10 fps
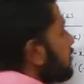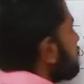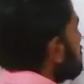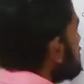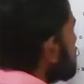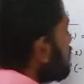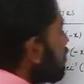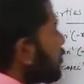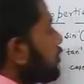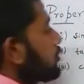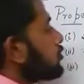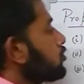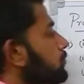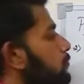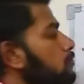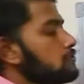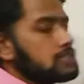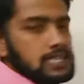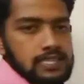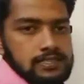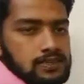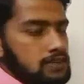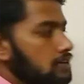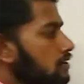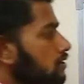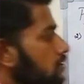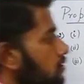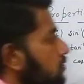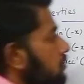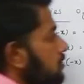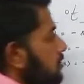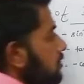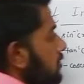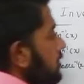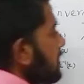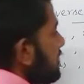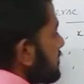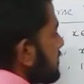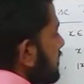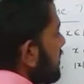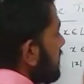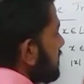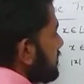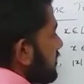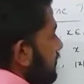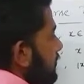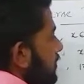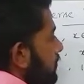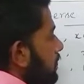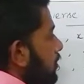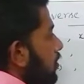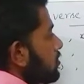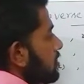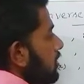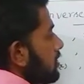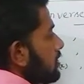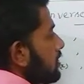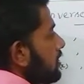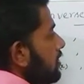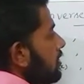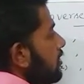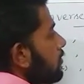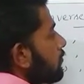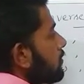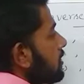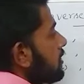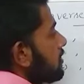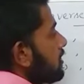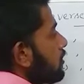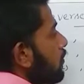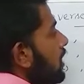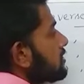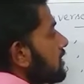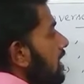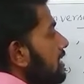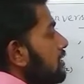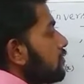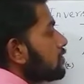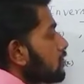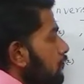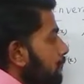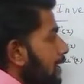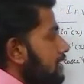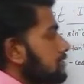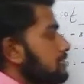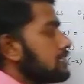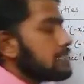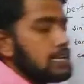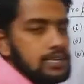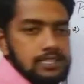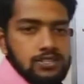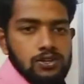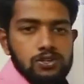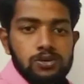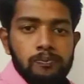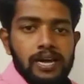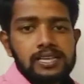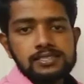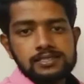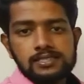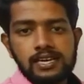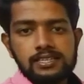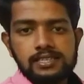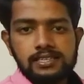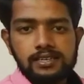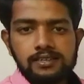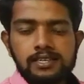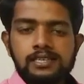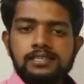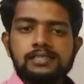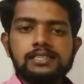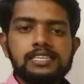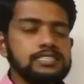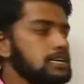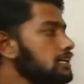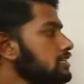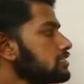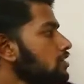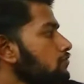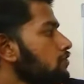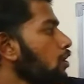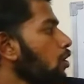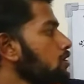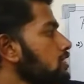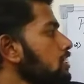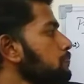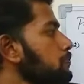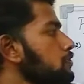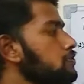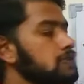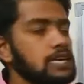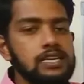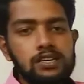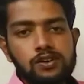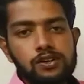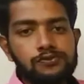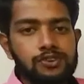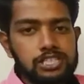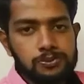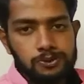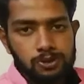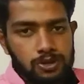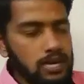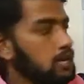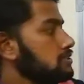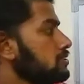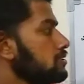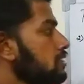We should know to prove this these three conditions, because here we require sine inverse of minus theta is equal to minus sine theta. This condition we already proved in our first PO class,